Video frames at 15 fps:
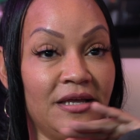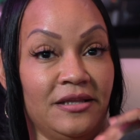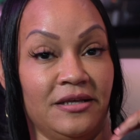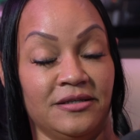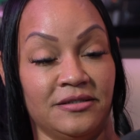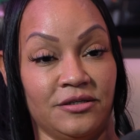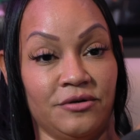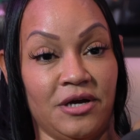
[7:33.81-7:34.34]
And
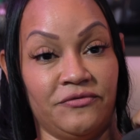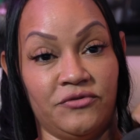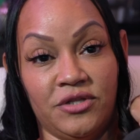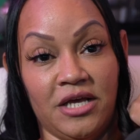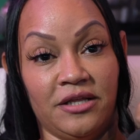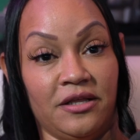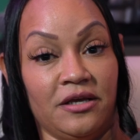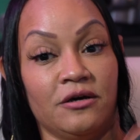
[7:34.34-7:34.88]
then, so after
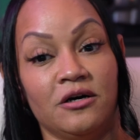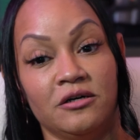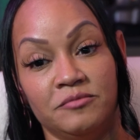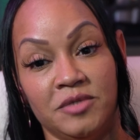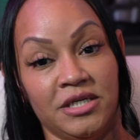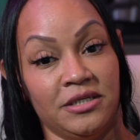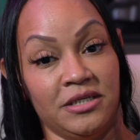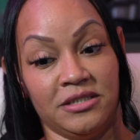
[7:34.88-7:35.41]
that, they called
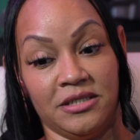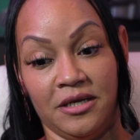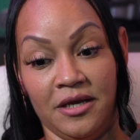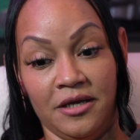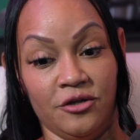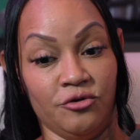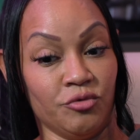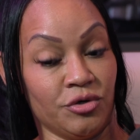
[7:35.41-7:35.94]
me and they said,
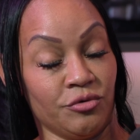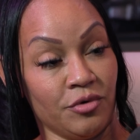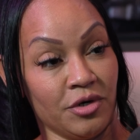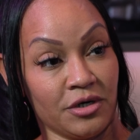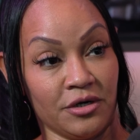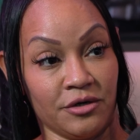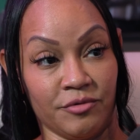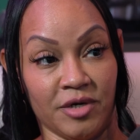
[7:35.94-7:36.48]
hey, do you want to
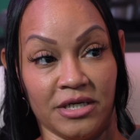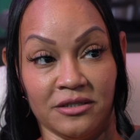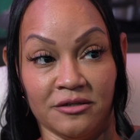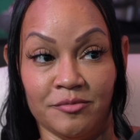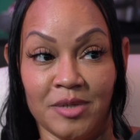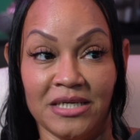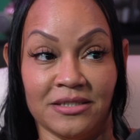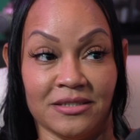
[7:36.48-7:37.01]
work on a
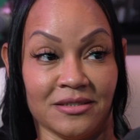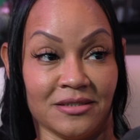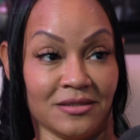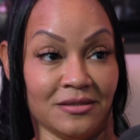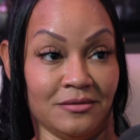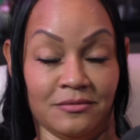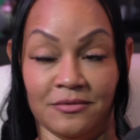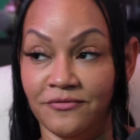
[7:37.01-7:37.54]
regular basis?
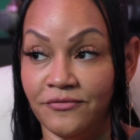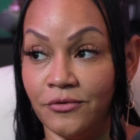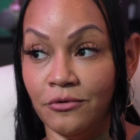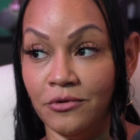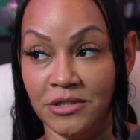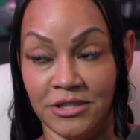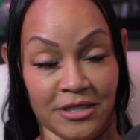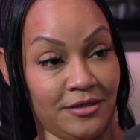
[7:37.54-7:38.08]
Of
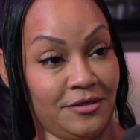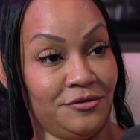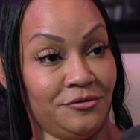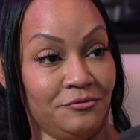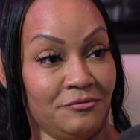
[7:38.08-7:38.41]
course I do.